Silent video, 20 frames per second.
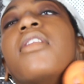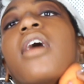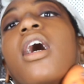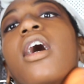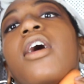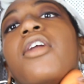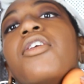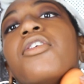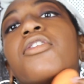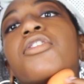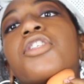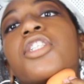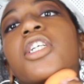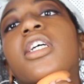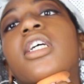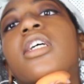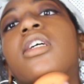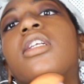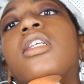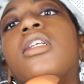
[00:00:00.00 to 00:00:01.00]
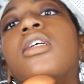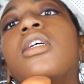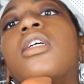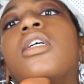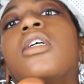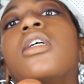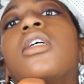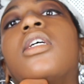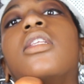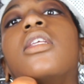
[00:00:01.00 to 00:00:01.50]
the under chin,
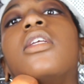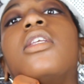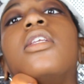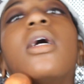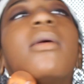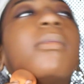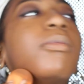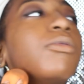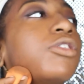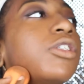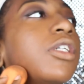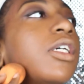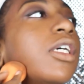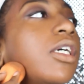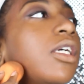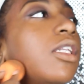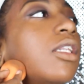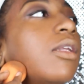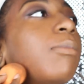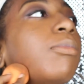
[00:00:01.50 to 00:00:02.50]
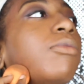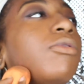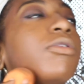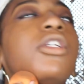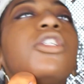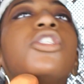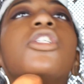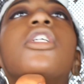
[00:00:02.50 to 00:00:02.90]
the double chin, the booty